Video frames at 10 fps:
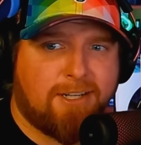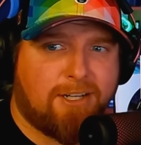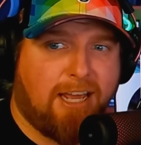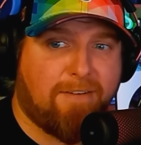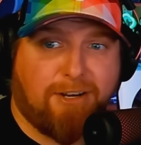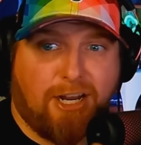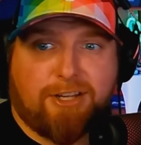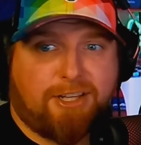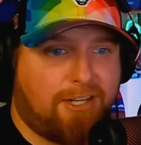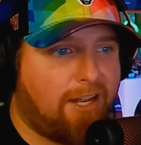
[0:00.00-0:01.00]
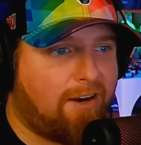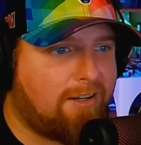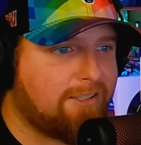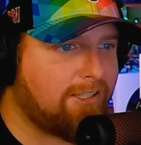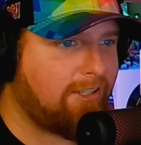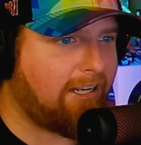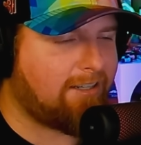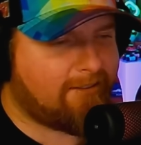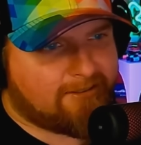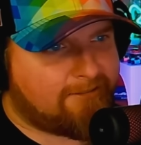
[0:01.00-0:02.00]
having nothing there. So
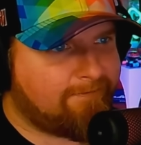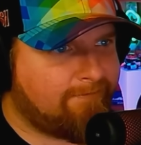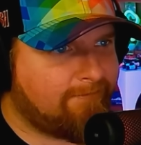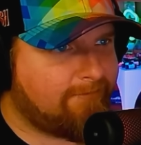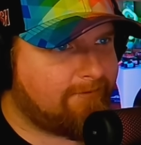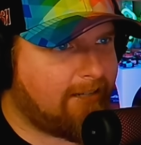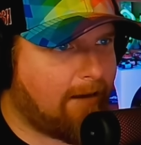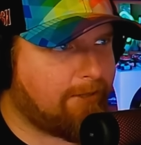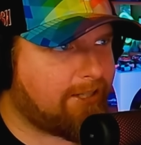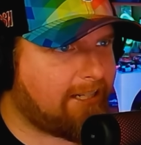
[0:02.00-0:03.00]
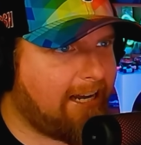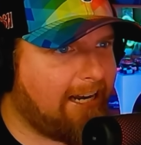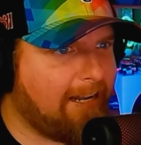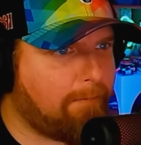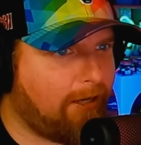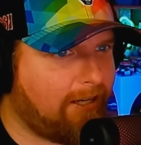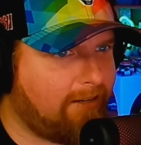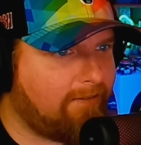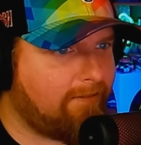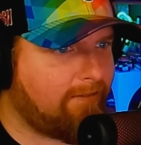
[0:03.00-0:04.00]
like, I'm just kind of
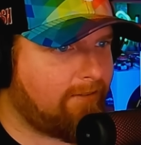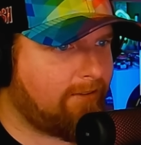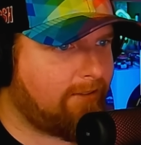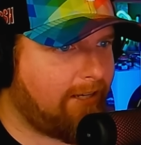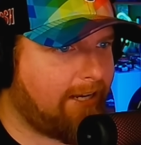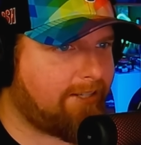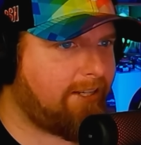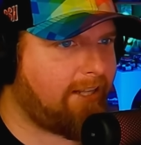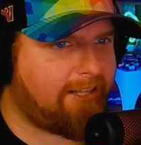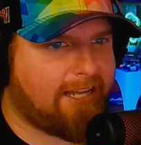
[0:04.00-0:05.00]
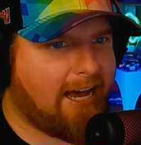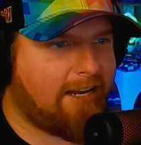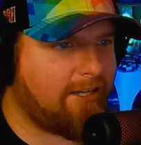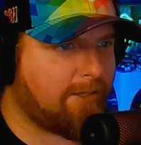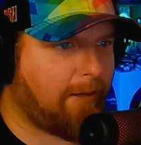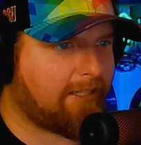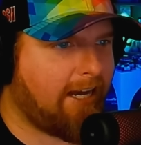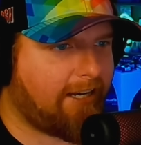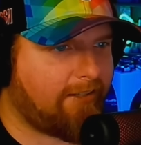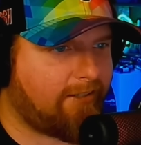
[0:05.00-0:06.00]
nitpicking. Yeah, see, like that is
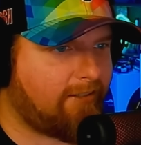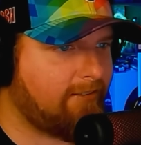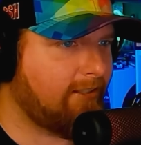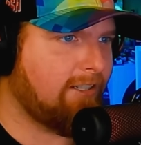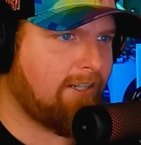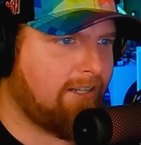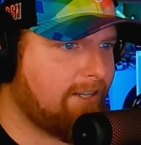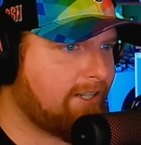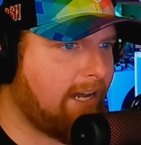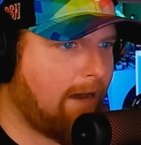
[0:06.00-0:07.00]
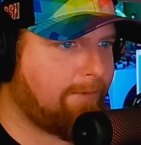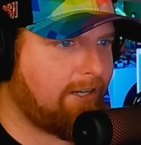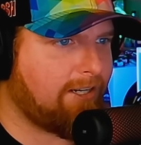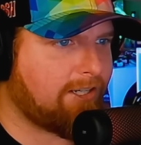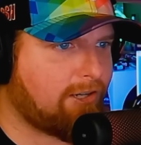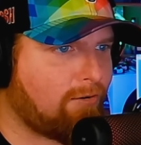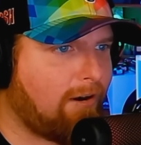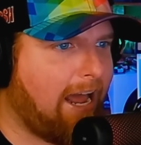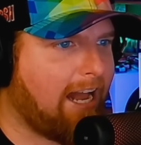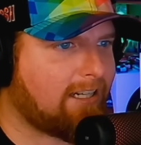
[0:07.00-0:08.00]
spectacular. Stopped in its
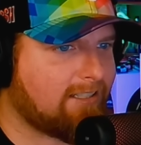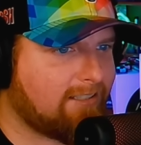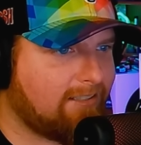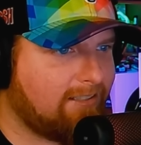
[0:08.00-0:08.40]
tracks.